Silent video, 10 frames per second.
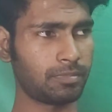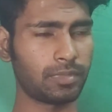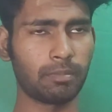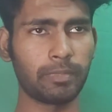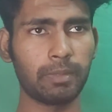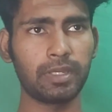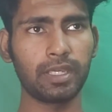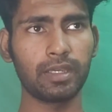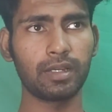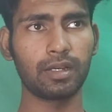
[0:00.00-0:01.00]

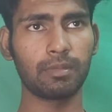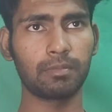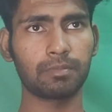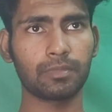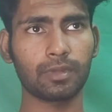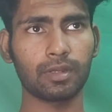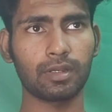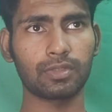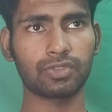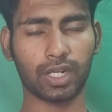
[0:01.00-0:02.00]
maybe
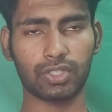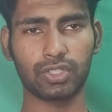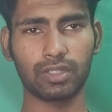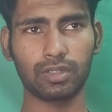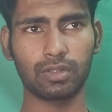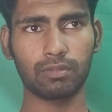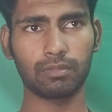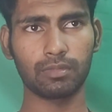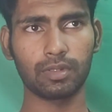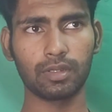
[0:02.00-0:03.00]
structured.
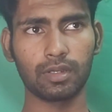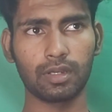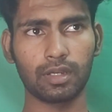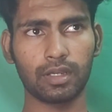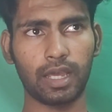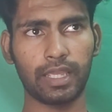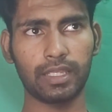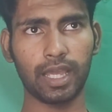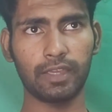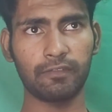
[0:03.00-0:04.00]

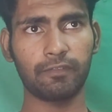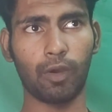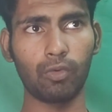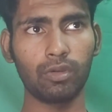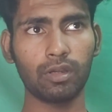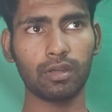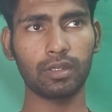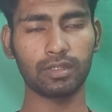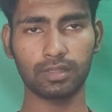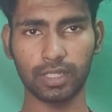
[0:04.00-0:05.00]
I found
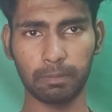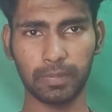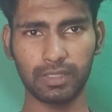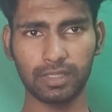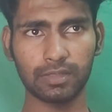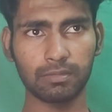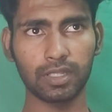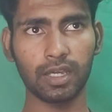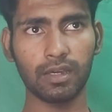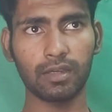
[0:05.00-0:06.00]
in set pieces
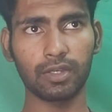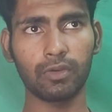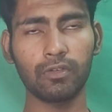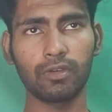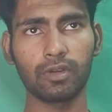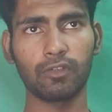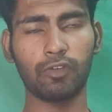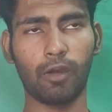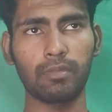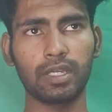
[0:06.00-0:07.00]
they are
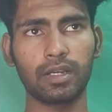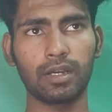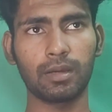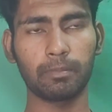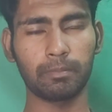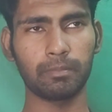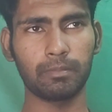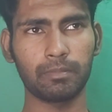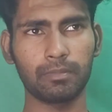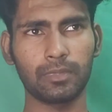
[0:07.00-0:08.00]
forming a
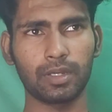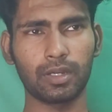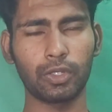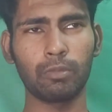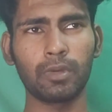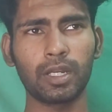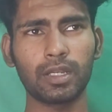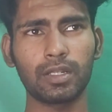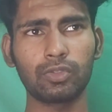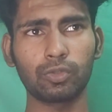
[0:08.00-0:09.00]

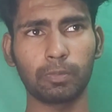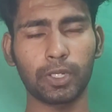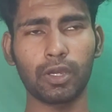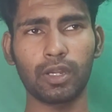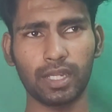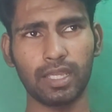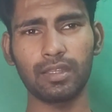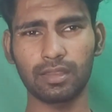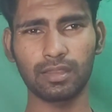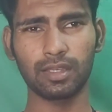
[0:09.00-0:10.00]
numerical superiority
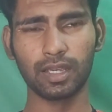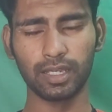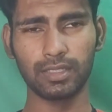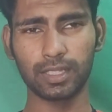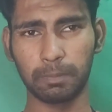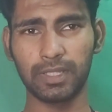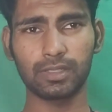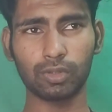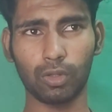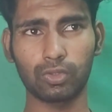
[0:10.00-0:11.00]
in the set
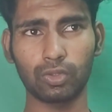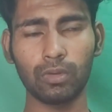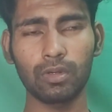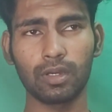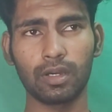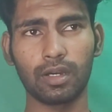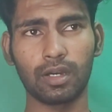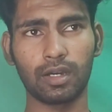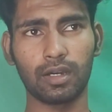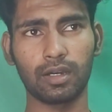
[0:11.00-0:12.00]
pieces also,
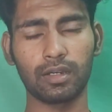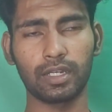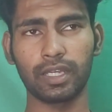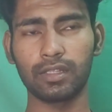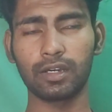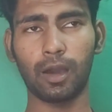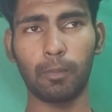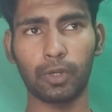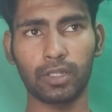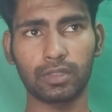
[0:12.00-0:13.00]
near the
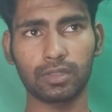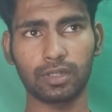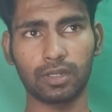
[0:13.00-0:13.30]
opponent's